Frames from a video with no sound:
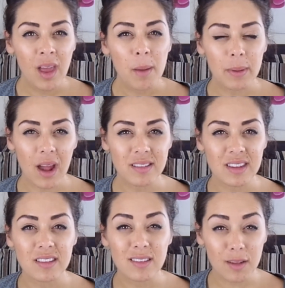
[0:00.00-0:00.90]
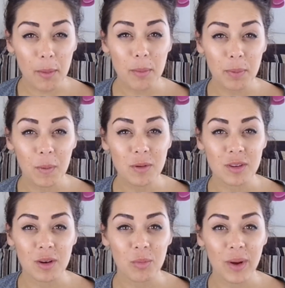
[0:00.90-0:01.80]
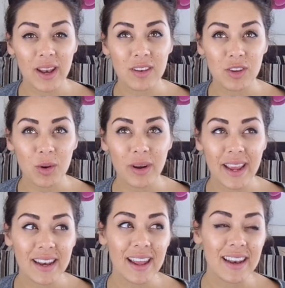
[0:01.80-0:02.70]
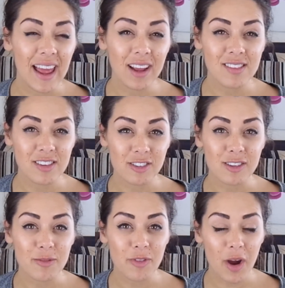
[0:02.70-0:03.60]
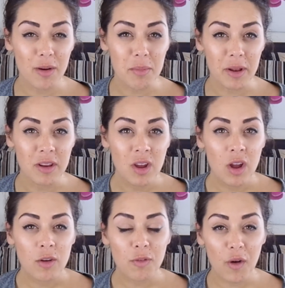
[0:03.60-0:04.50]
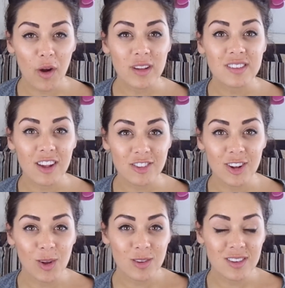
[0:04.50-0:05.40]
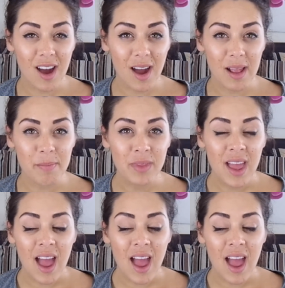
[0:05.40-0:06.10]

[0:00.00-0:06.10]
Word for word: because it's so important when you're in an air-conditioned environment for such a long time,